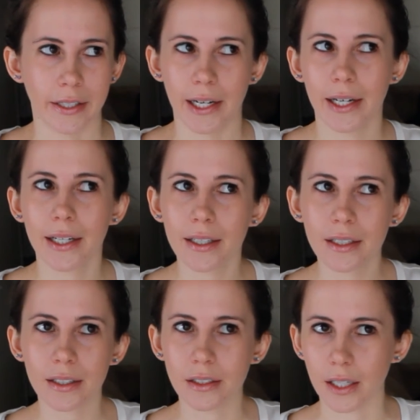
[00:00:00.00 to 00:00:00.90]

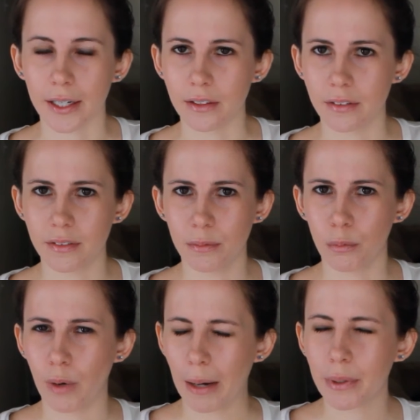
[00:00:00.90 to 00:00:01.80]
yeah,
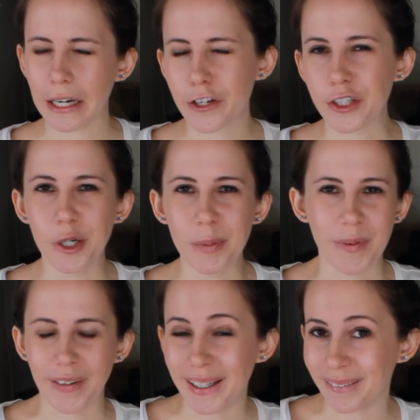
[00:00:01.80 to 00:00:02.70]
why would I show up
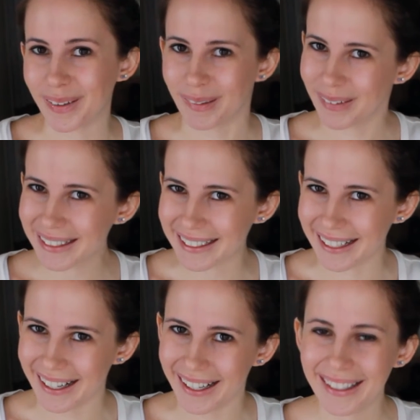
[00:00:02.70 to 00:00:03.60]
if I don't want to work
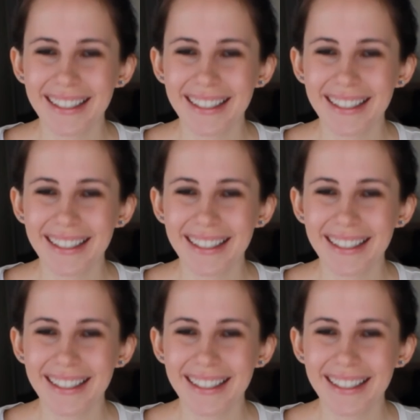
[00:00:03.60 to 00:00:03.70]
here?